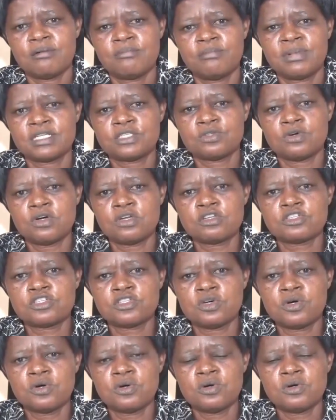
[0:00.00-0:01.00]
But
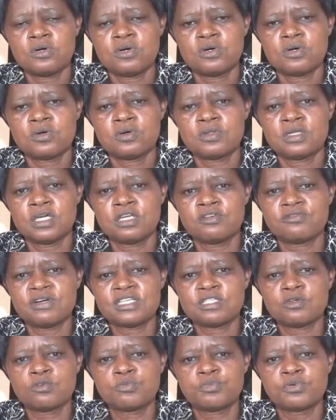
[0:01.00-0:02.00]
also, the
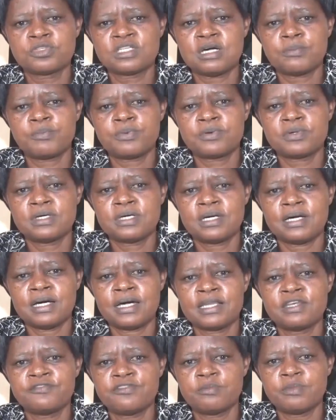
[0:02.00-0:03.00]
university will put up
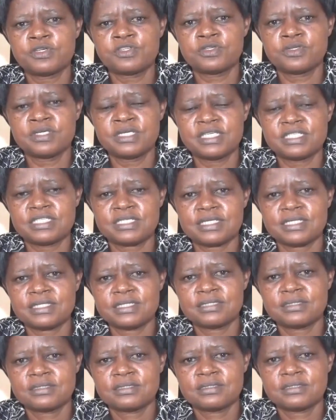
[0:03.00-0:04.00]
an information desk
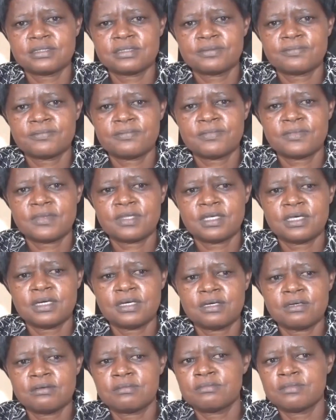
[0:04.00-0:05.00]

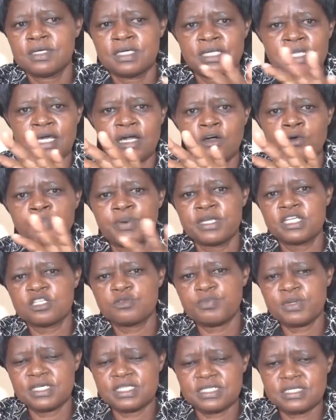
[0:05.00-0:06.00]
in the open
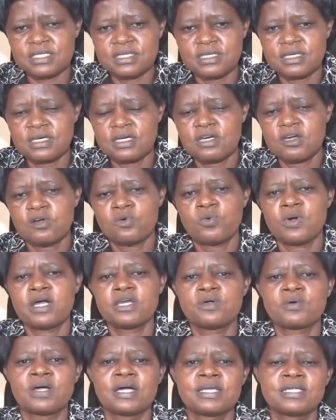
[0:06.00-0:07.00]
space where
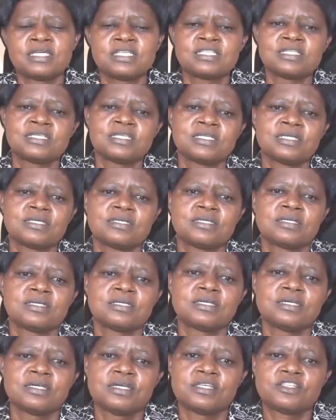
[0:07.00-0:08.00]
you can easily
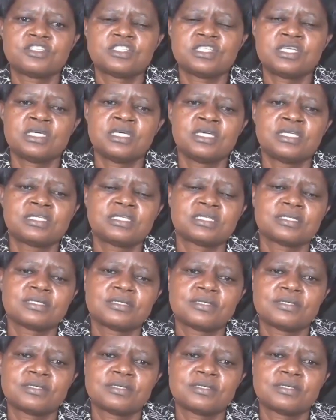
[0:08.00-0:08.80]
see it.